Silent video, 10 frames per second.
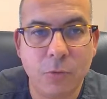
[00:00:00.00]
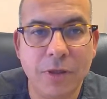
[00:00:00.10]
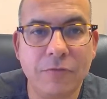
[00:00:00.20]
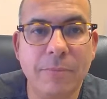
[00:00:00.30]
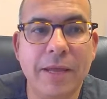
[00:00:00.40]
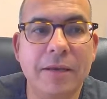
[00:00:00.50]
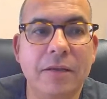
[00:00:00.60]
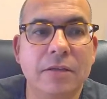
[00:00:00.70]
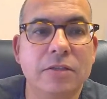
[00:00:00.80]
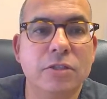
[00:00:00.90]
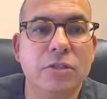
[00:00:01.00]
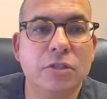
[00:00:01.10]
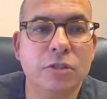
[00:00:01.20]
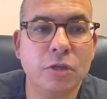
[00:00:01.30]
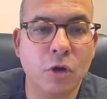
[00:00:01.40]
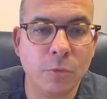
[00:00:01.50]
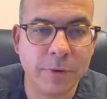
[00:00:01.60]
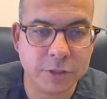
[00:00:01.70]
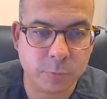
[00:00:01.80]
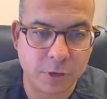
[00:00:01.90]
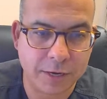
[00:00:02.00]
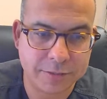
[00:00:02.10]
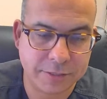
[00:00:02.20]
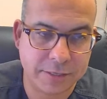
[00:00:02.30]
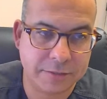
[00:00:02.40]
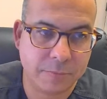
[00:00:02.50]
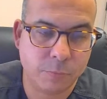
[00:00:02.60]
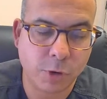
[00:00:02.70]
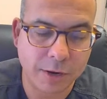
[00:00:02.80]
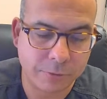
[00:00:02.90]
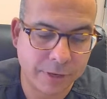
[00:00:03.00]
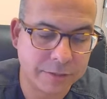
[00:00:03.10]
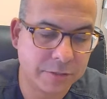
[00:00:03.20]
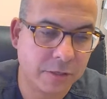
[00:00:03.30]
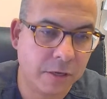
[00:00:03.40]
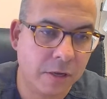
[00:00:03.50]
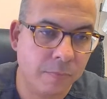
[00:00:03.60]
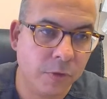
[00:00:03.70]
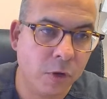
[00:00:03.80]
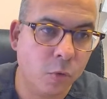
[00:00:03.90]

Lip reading: We have made so much progress.